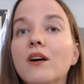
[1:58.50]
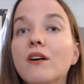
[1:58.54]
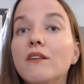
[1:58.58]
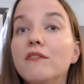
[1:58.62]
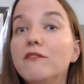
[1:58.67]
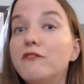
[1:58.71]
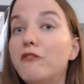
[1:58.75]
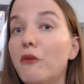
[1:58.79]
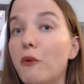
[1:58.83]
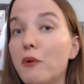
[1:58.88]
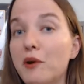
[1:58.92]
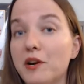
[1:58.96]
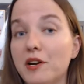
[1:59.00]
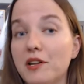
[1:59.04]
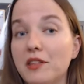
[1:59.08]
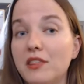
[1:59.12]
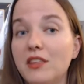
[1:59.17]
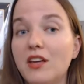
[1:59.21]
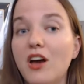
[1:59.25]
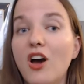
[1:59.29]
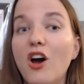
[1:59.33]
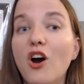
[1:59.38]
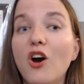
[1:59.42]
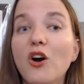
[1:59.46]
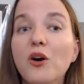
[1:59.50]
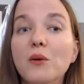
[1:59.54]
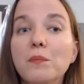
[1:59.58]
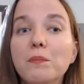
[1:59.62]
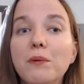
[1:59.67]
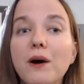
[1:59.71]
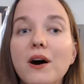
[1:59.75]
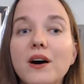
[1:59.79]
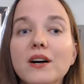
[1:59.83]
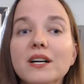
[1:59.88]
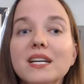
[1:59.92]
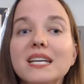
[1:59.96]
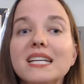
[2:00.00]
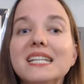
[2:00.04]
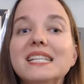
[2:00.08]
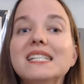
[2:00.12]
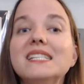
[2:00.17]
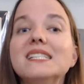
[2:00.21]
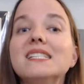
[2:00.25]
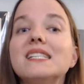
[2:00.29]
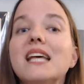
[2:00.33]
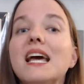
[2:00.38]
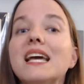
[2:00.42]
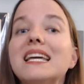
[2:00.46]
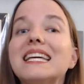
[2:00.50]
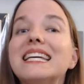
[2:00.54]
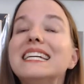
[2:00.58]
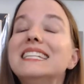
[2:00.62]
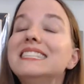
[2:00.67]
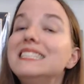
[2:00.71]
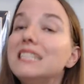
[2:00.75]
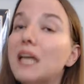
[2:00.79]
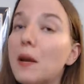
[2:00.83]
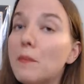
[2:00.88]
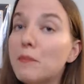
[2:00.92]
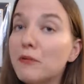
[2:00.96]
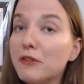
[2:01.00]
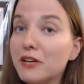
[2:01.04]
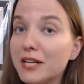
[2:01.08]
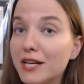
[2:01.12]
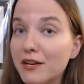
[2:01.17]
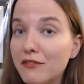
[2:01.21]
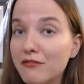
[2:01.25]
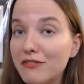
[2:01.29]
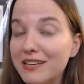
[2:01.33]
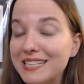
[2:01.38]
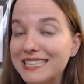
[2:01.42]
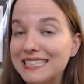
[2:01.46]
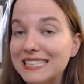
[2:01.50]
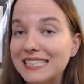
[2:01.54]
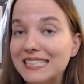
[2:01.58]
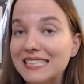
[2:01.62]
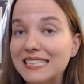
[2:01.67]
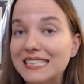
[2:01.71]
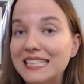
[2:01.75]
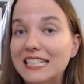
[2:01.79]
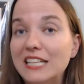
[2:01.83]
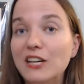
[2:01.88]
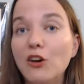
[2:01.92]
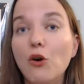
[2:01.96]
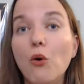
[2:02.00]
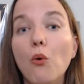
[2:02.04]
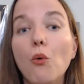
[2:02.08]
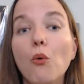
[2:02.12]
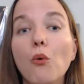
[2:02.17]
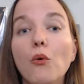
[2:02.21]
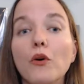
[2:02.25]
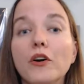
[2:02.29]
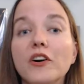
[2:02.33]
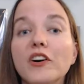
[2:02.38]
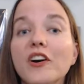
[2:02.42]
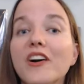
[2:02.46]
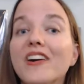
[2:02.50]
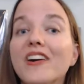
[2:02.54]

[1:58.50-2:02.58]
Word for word: Fourth, hope punk is contemporary fantasy or